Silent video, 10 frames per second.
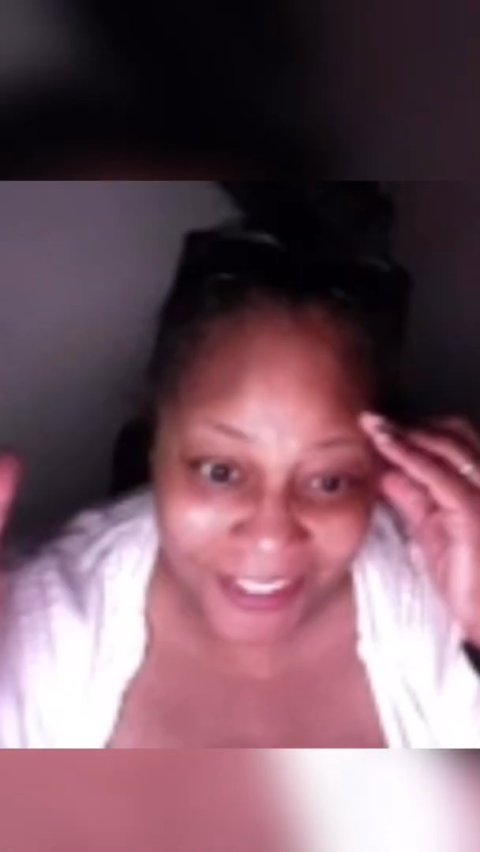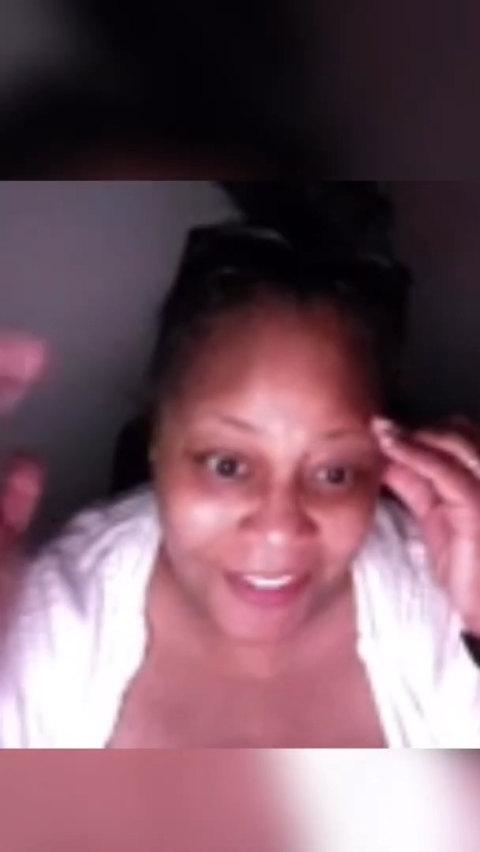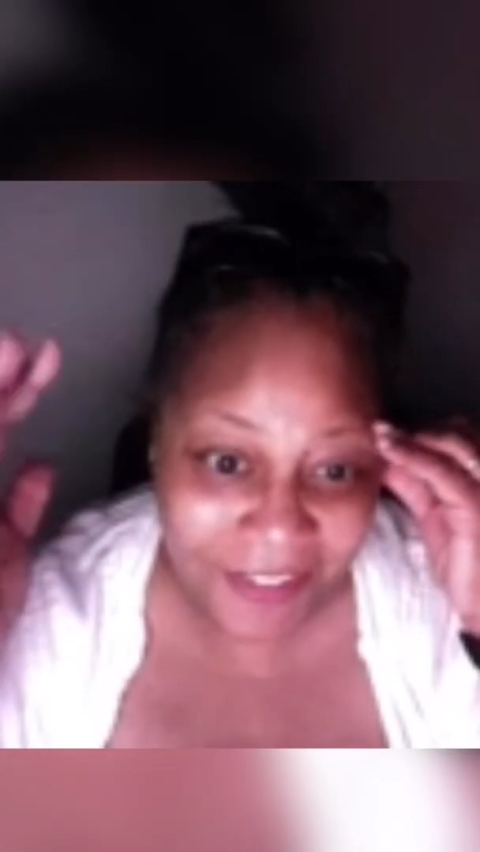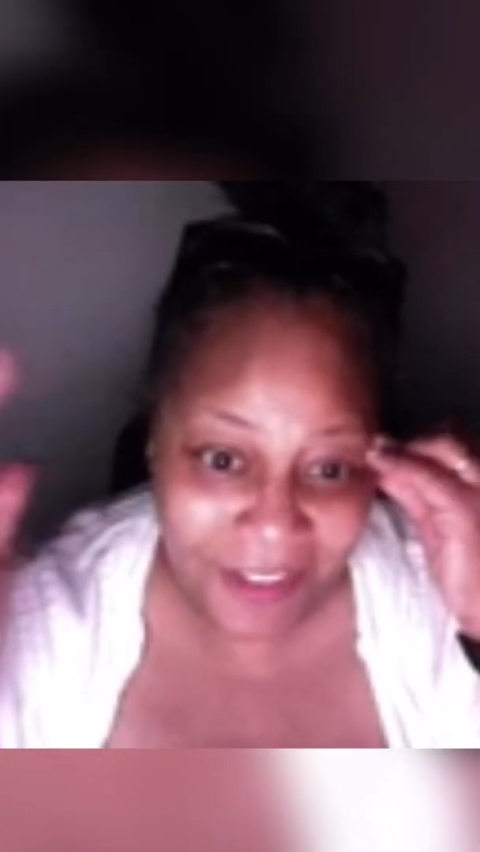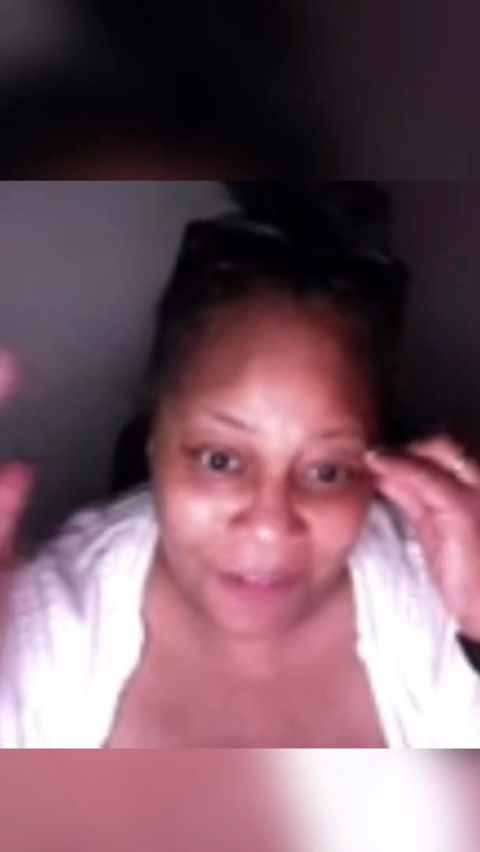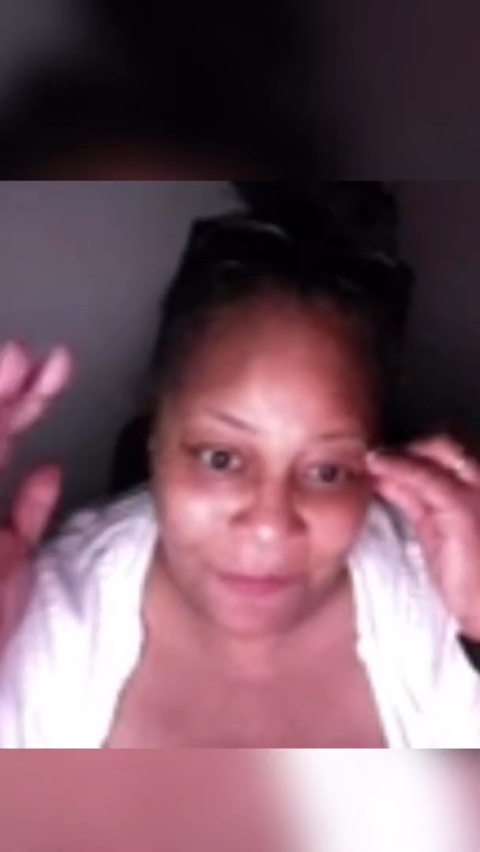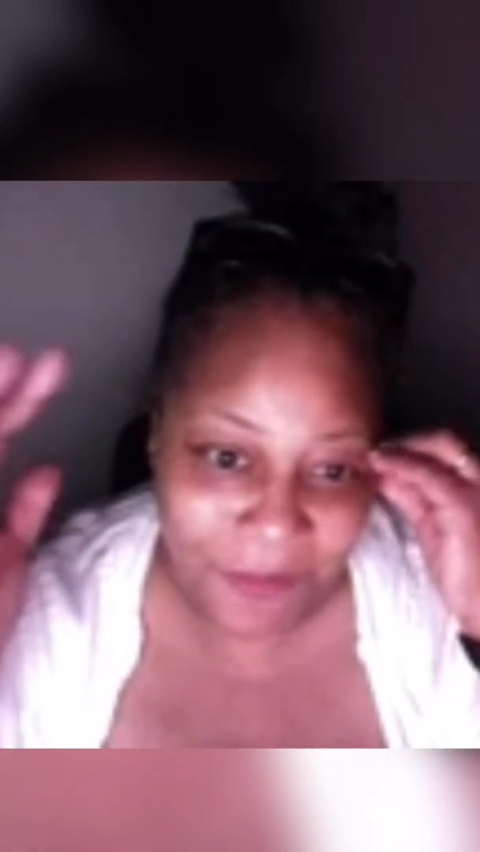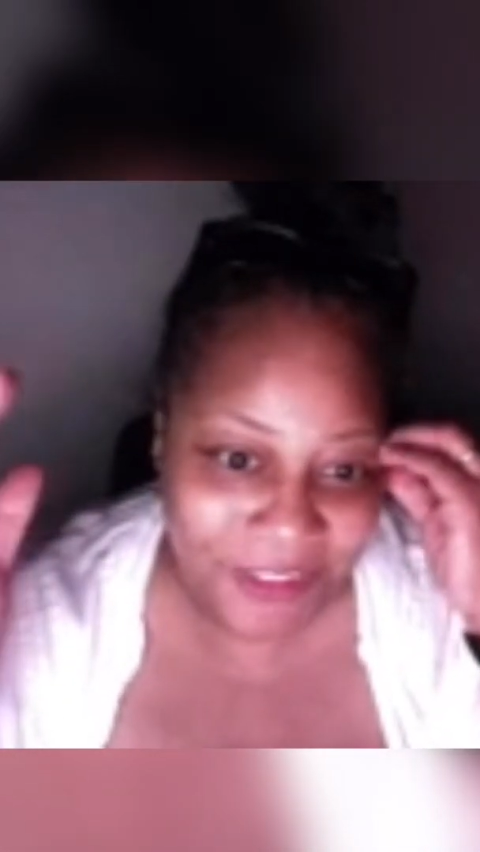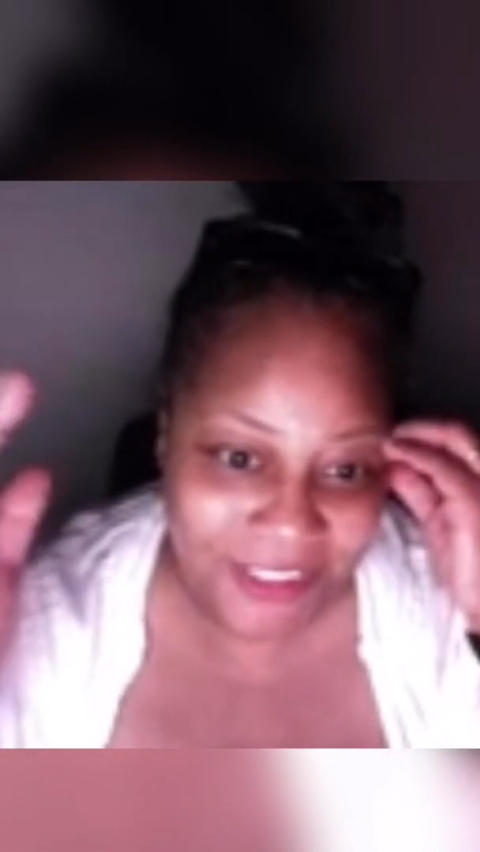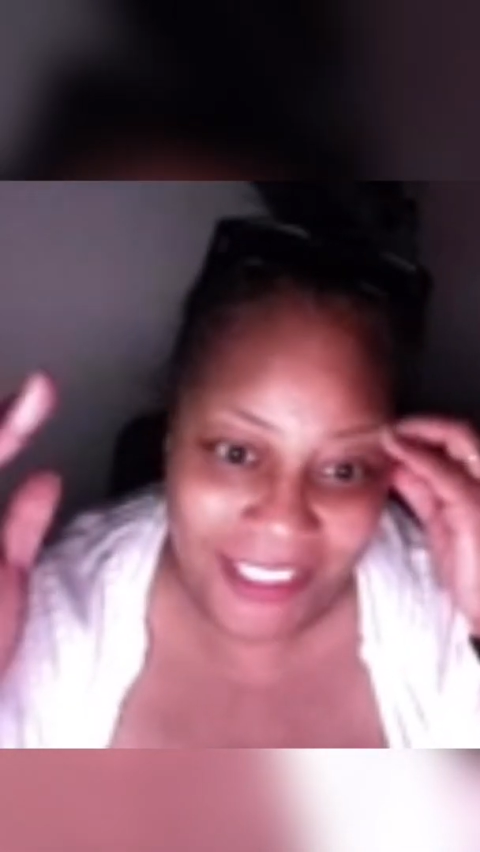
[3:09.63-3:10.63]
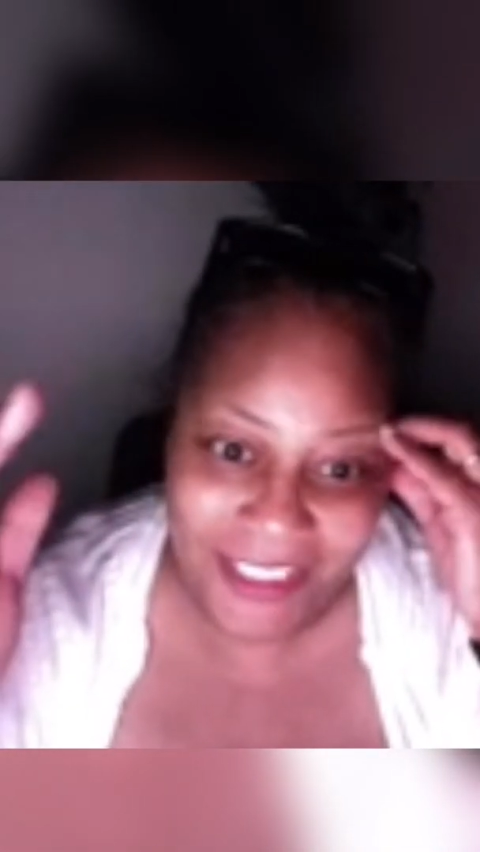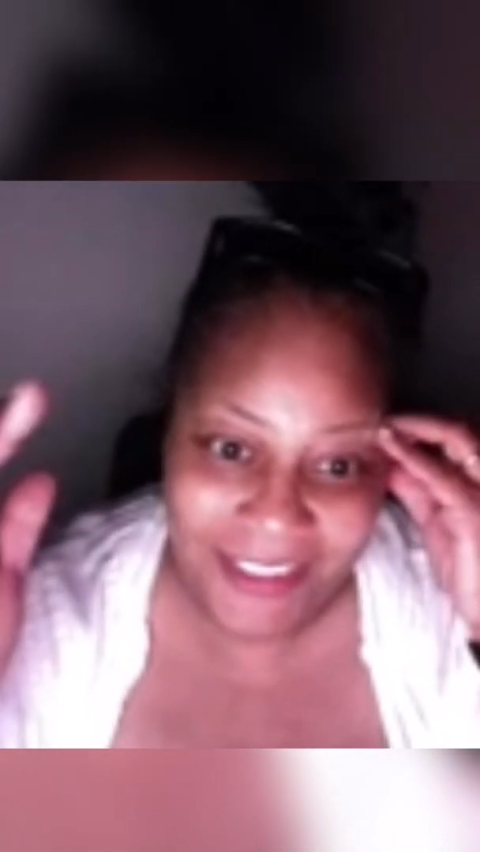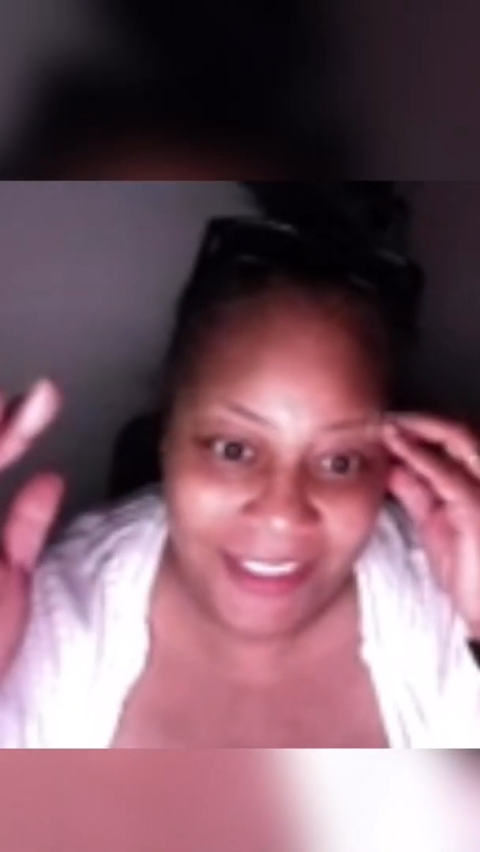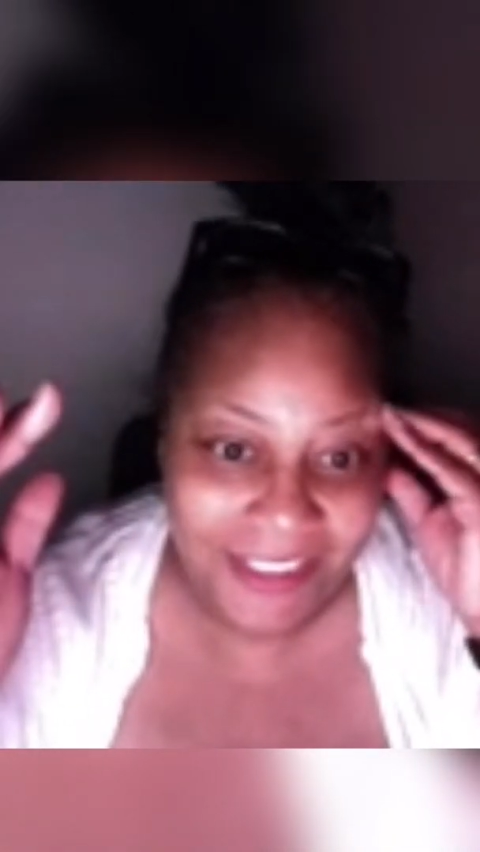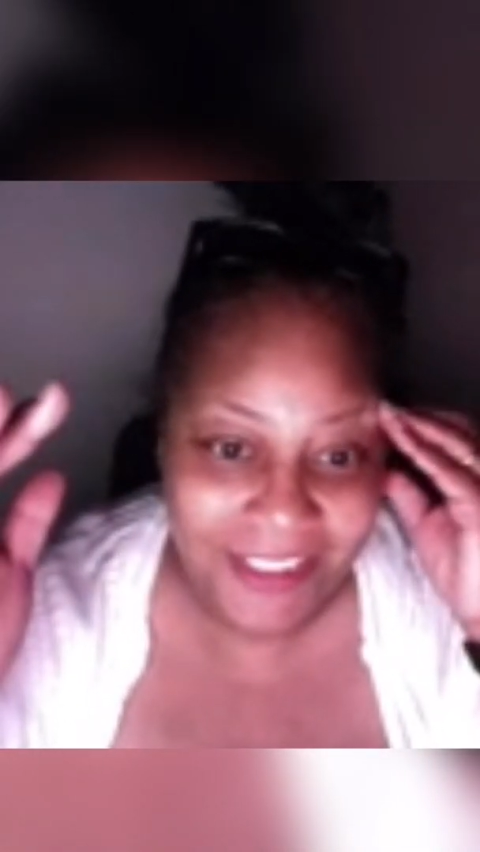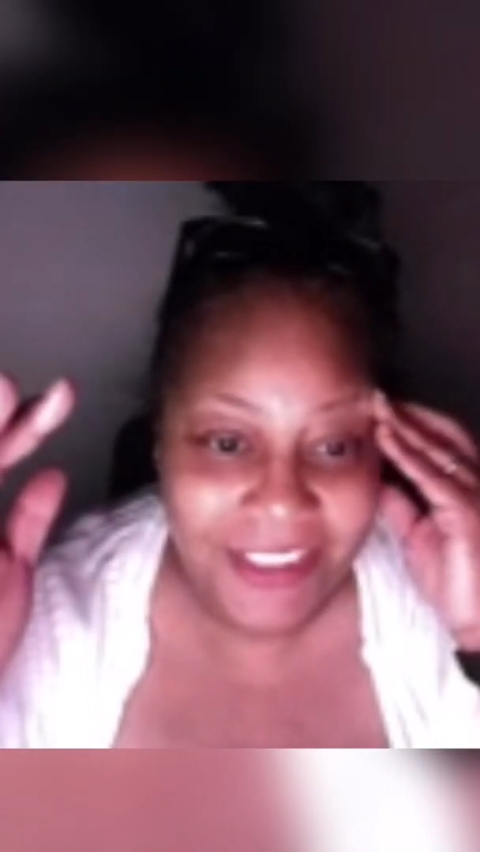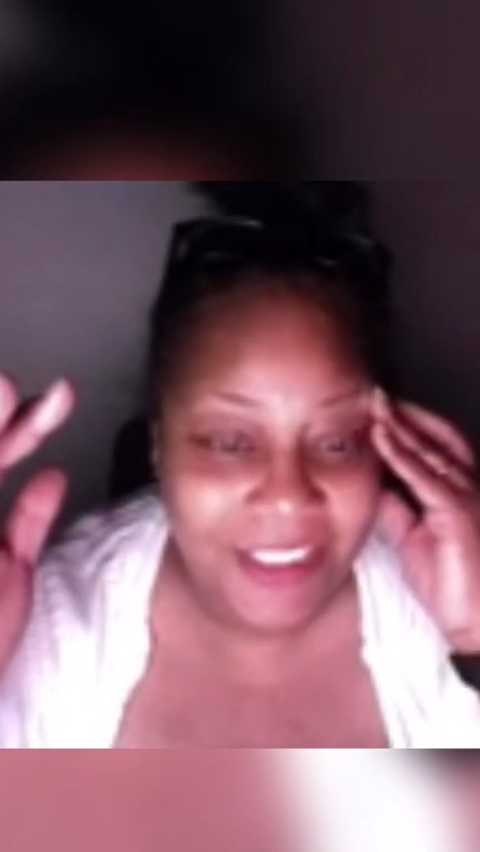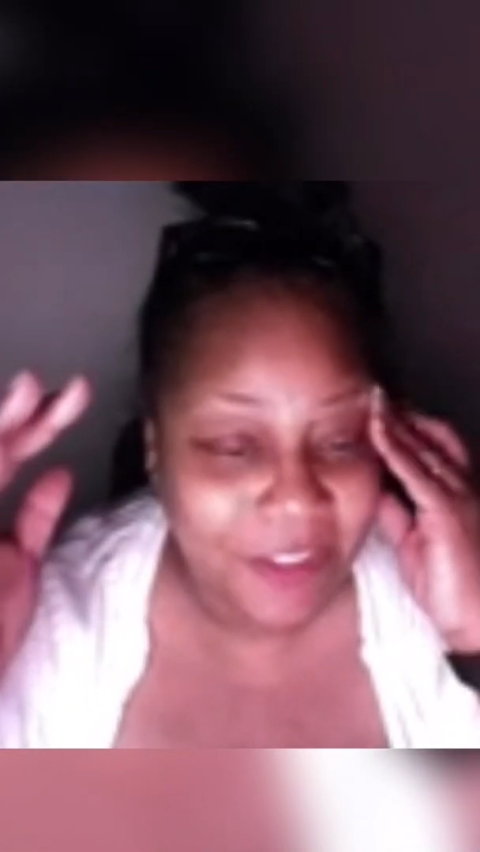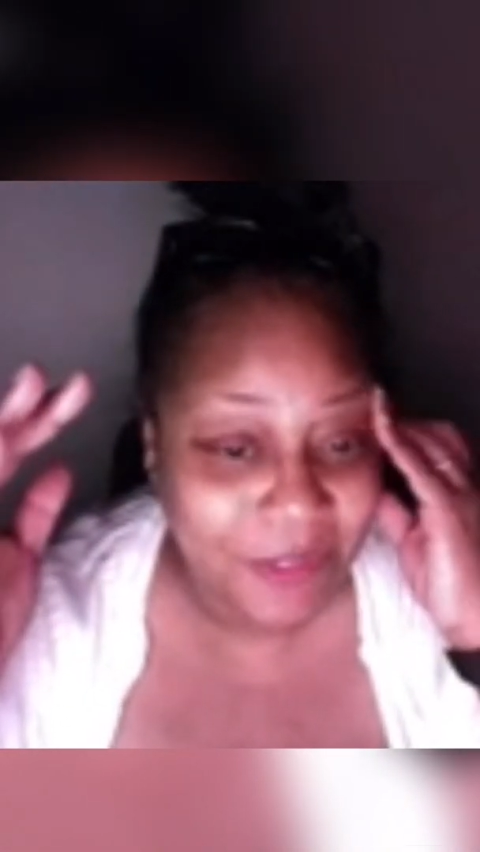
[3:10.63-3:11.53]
like first aid kit. Is like